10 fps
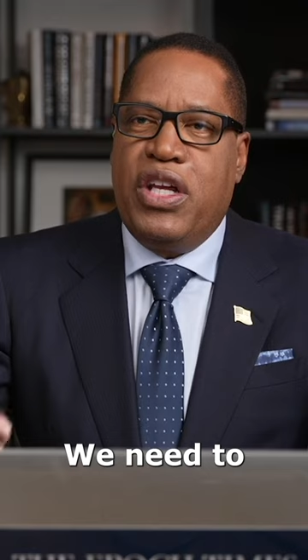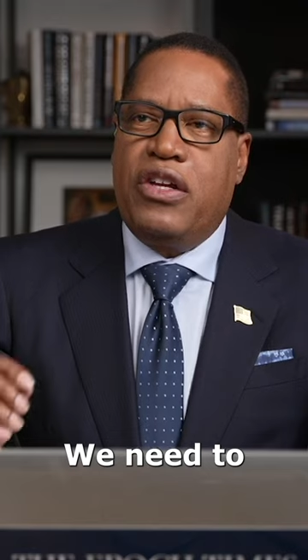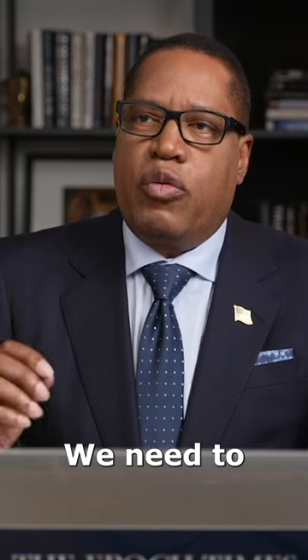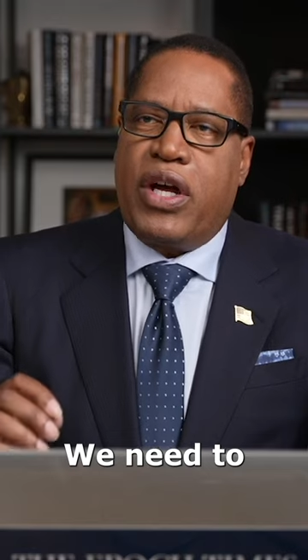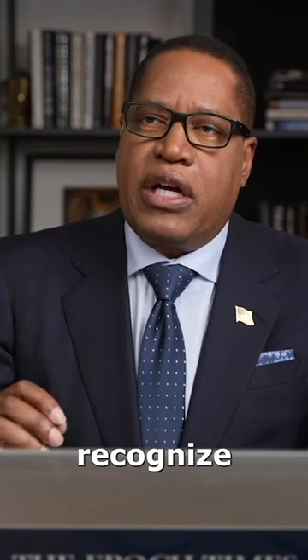We
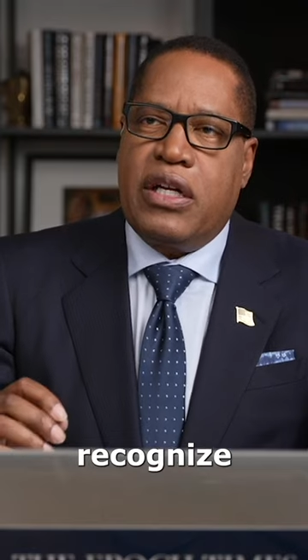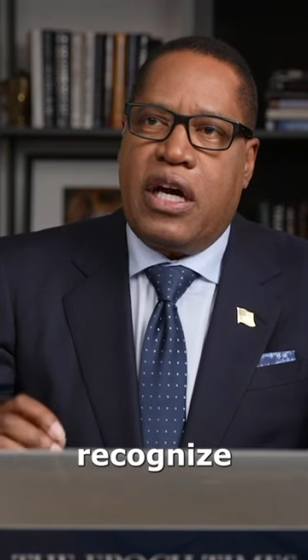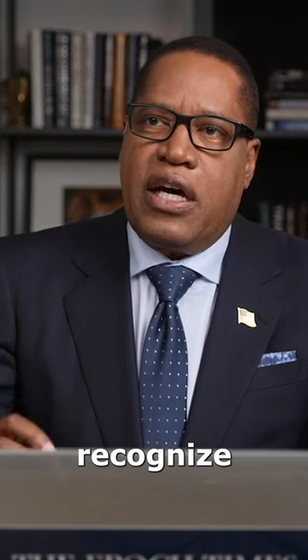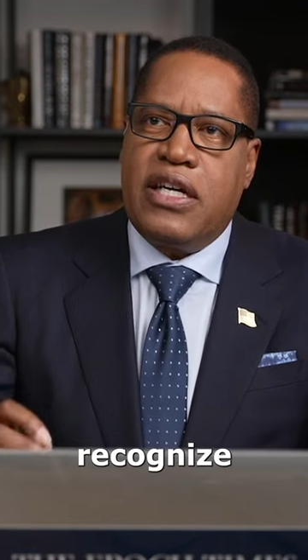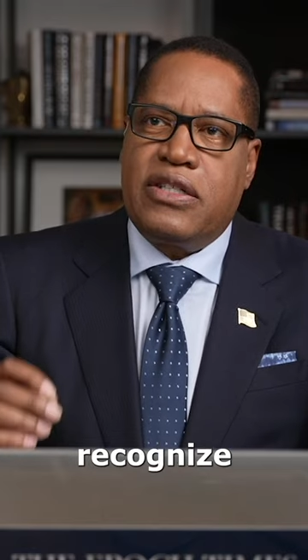need to
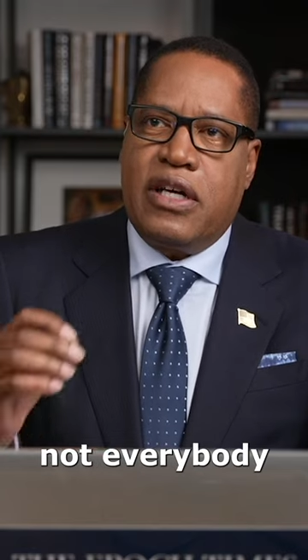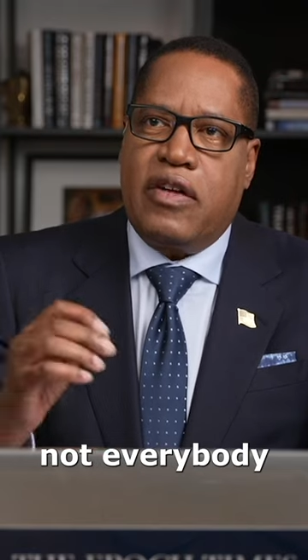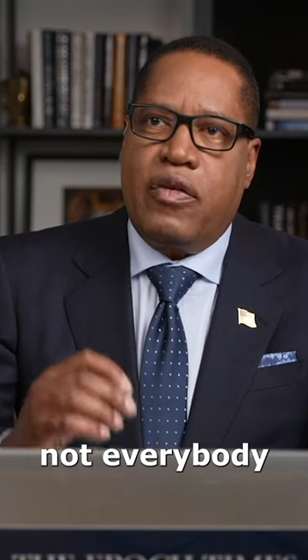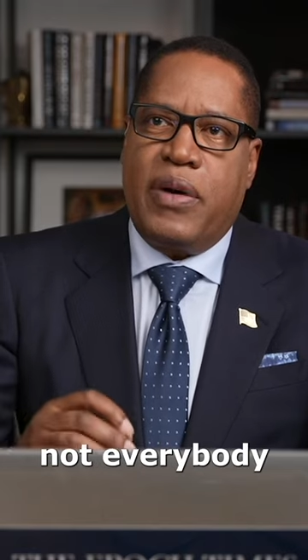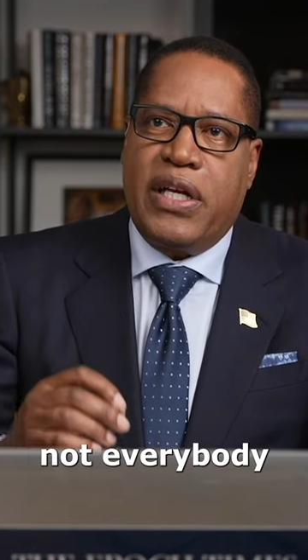recognize
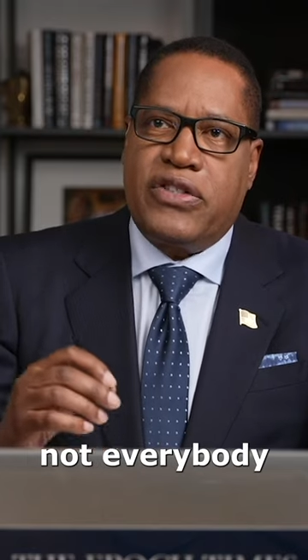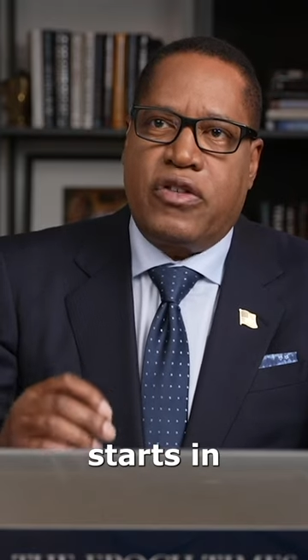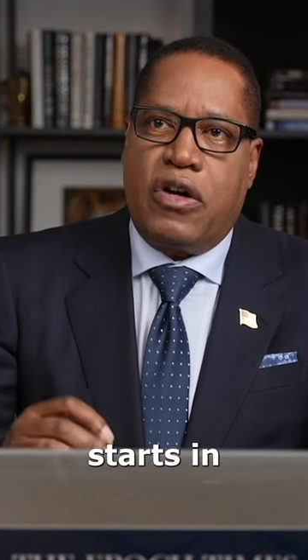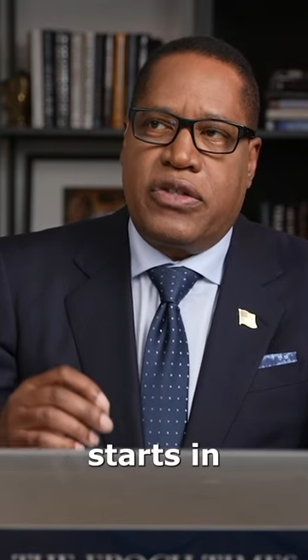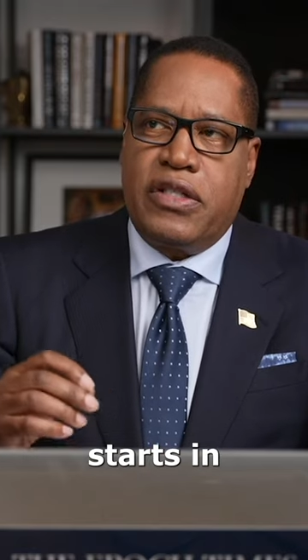not everybody
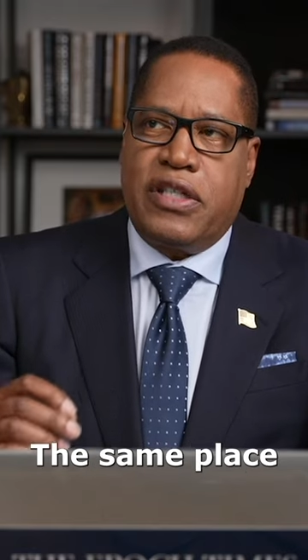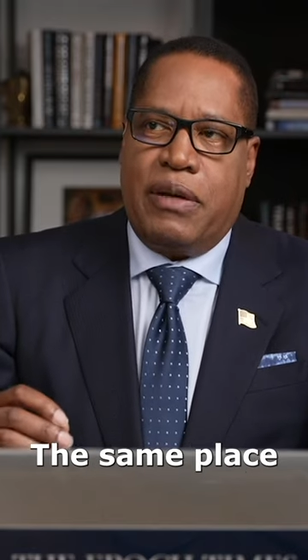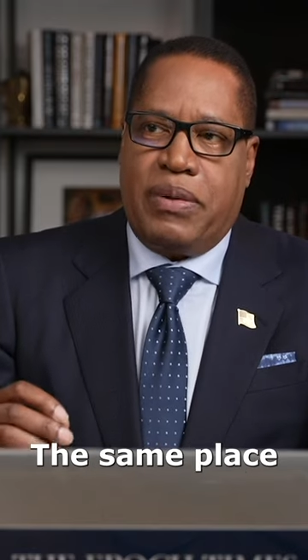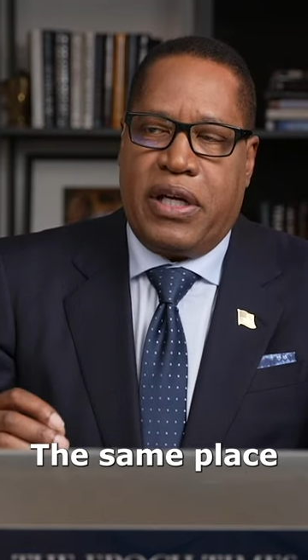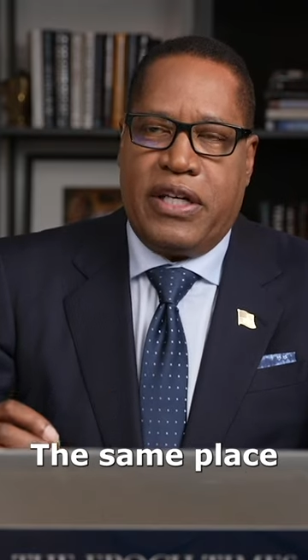starts in the
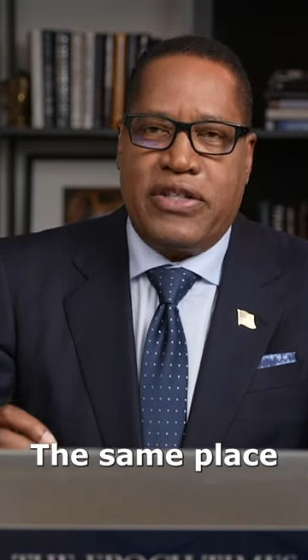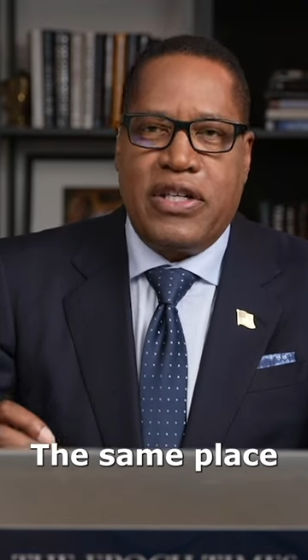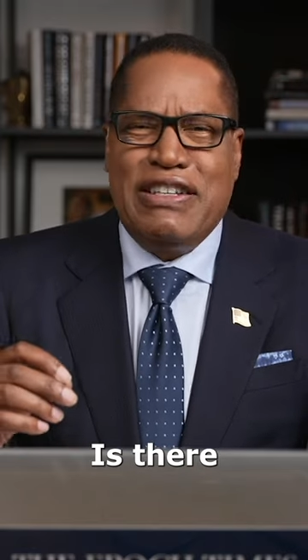same place.